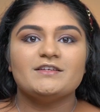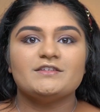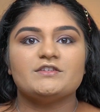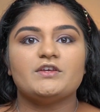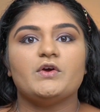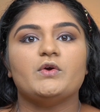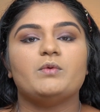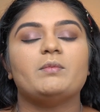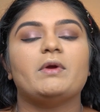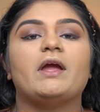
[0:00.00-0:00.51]

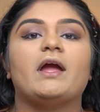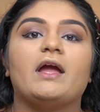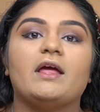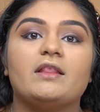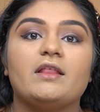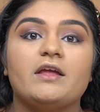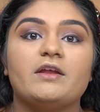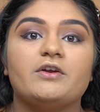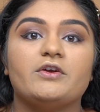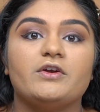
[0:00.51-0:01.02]
So my
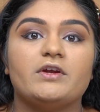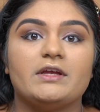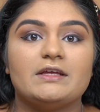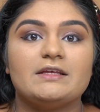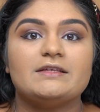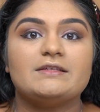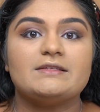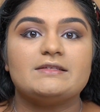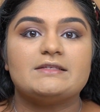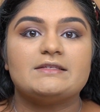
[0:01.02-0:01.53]
eyeliner
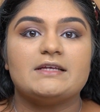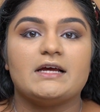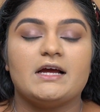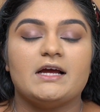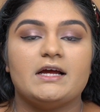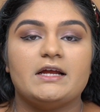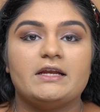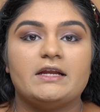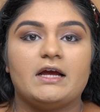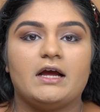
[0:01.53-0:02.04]
is
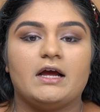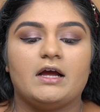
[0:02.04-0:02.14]
done.